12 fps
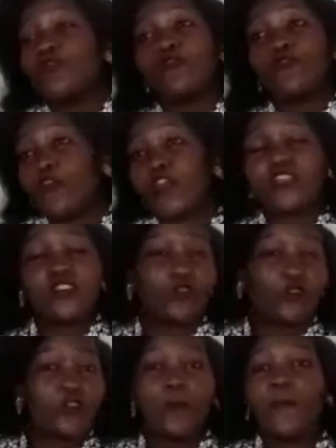friends
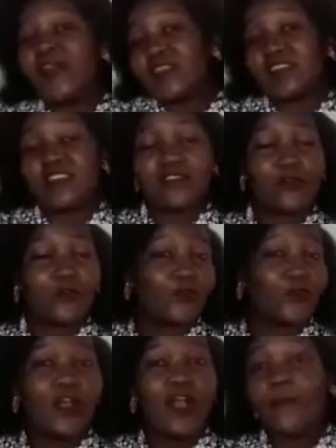or your partners or
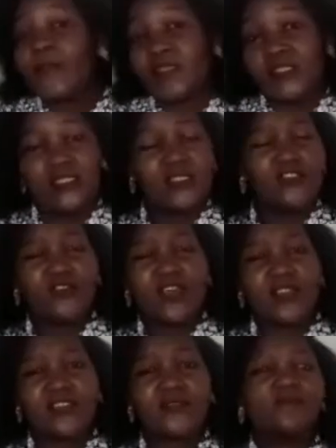your company. You
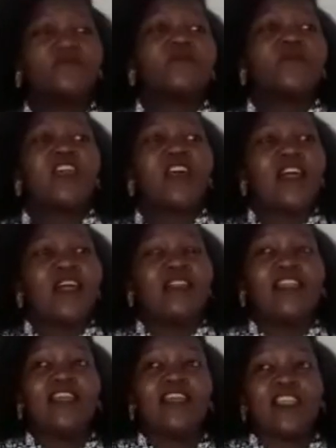get,
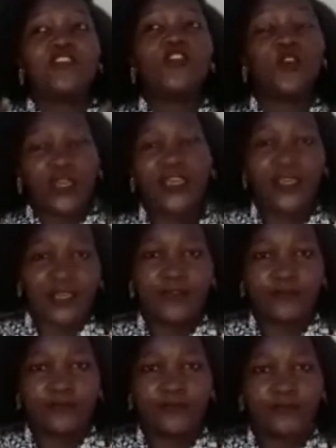like, it's okay.
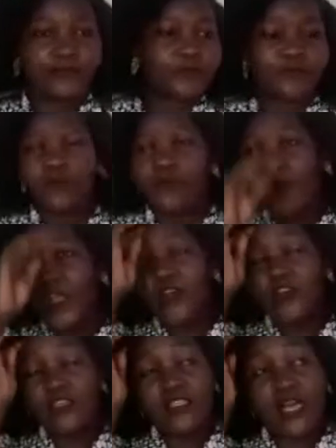
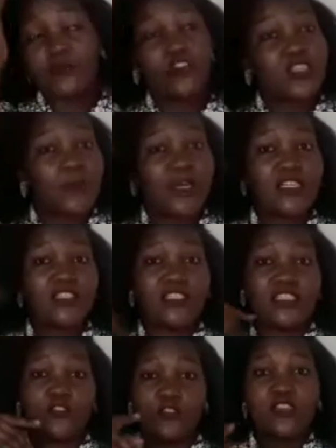Yeah, I'm
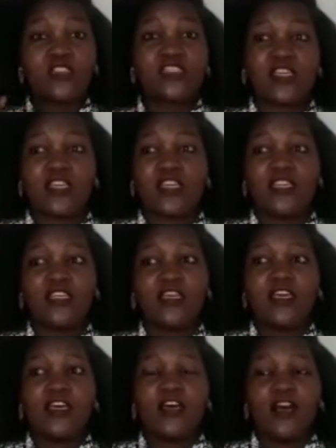actually not saying
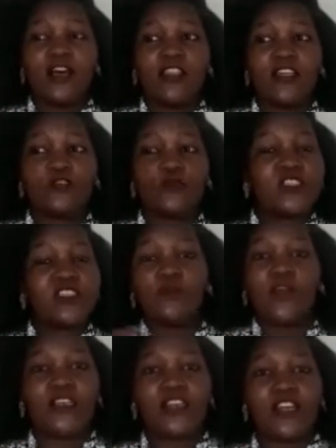that when
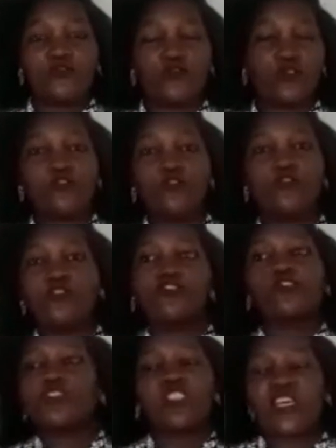someone does wrong, do not
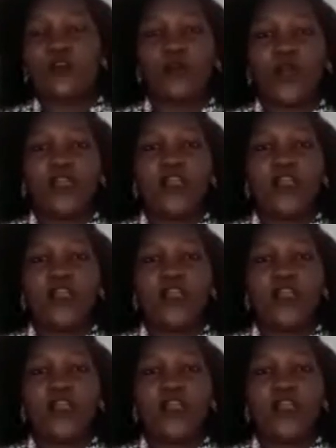say, or